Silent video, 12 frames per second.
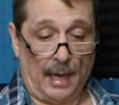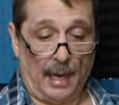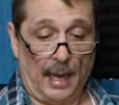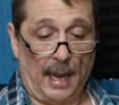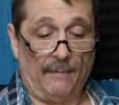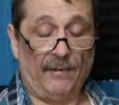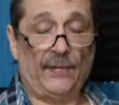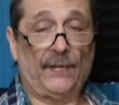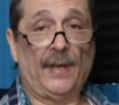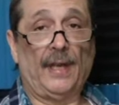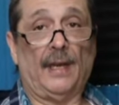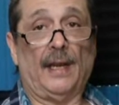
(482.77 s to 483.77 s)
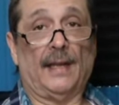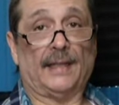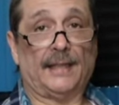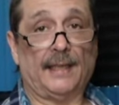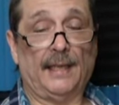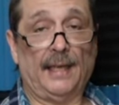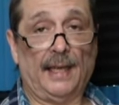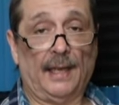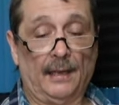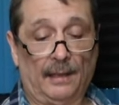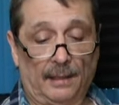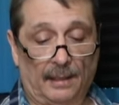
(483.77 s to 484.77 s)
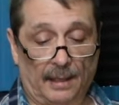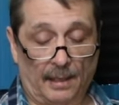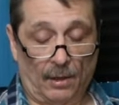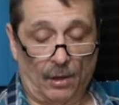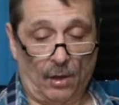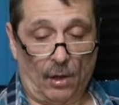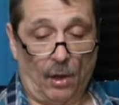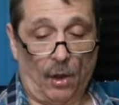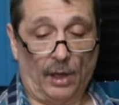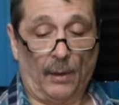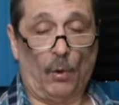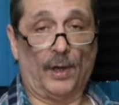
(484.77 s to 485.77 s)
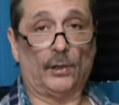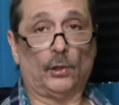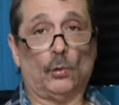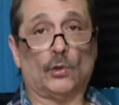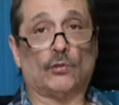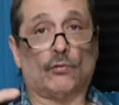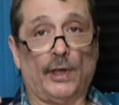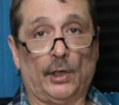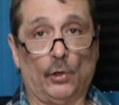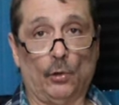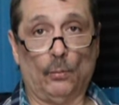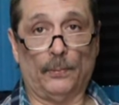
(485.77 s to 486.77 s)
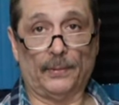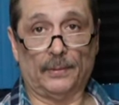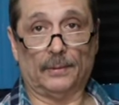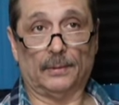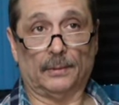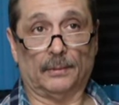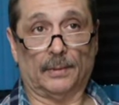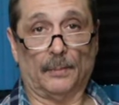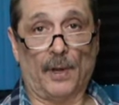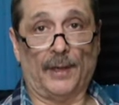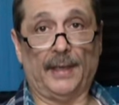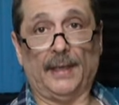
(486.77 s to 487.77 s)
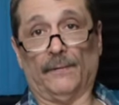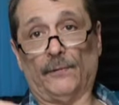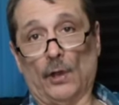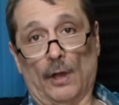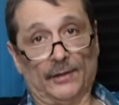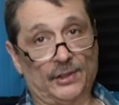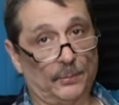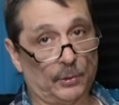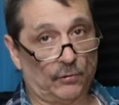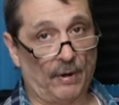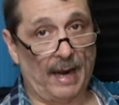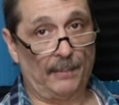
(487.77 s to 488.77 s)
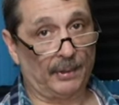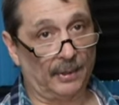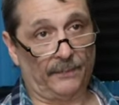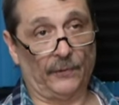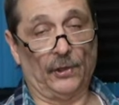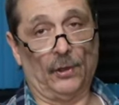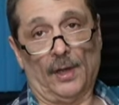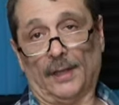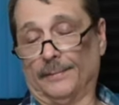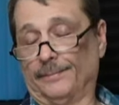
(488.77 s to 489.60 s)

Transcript: Everything that's in here, all I want to do is recoup the money if you're a subscriber. If you're not,